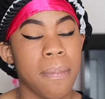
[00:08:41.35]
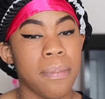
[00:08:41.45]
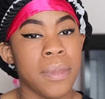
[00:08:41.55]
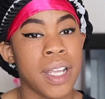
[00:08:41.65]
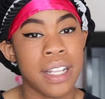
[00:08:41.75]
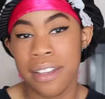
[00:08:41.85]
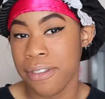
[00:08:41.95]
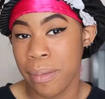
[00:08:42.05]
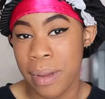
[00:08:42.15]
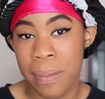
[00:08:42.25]
nothing for
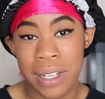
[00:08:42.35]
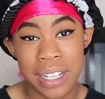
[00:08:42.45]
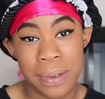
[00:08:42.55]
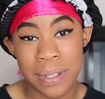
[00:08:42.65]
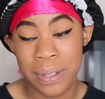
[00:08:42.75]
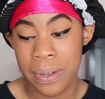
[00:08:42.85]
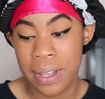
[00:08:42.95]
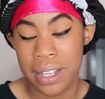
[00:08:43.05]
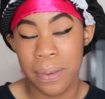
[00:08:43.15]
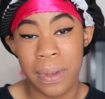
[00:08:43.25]
my birthday was
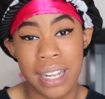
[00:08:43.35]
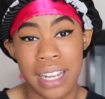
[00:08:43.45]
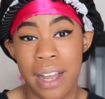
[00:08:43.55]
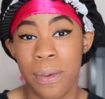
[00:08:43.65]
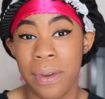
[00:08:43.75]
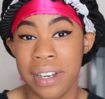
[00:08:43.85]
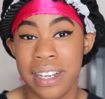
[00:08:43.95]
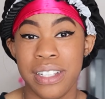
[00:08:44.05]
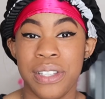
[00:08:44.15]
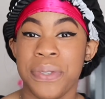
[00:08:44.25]
going the way that I wanted
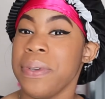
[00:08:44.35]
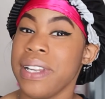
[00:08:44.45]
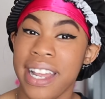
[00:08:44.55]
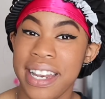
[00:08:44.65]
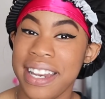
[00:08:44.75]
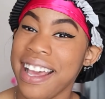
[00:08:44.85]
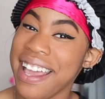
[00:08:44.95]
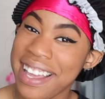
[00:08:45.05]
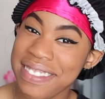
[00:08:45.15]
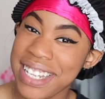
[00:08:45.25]
it to, and I did not
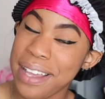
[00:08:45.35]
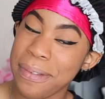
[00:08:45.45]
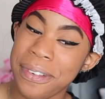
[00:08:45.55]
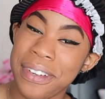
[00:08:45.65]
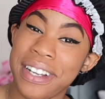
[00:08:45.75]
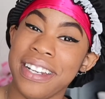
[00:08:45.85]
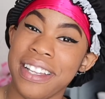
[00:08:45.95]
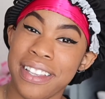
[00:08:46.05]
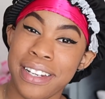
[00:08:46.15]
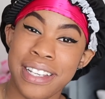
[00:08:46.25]
have time for
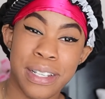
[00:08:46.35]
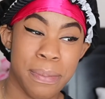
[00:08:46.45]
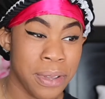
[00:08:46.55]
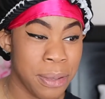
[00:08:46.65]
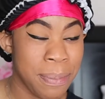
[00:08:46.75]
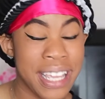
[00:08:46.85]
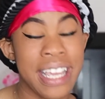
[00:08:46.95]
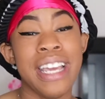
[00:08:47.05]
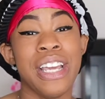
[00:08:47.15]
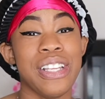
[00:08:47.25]
another disappointment.
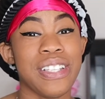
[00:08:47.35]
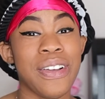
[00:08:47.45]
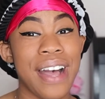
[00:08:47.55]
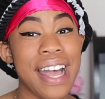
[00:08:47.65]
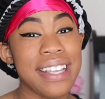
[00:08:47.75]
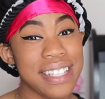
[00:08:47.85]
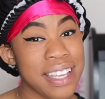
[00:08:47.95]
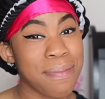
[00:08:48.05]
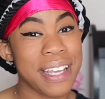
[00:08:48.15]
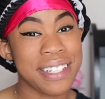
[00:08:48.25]
So I
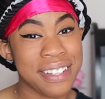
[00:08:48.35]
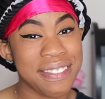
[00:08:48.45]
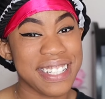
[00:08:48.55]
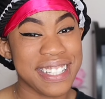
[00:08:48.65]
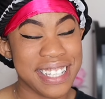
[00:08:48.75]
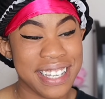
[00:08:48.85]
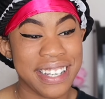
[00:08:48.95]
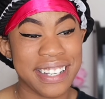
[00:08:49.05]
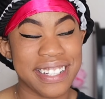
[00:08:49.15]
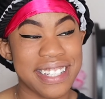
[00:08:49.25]
saved myself the
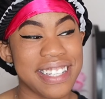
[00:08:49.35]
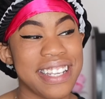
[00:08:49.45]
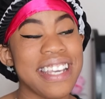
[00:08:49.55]
tears.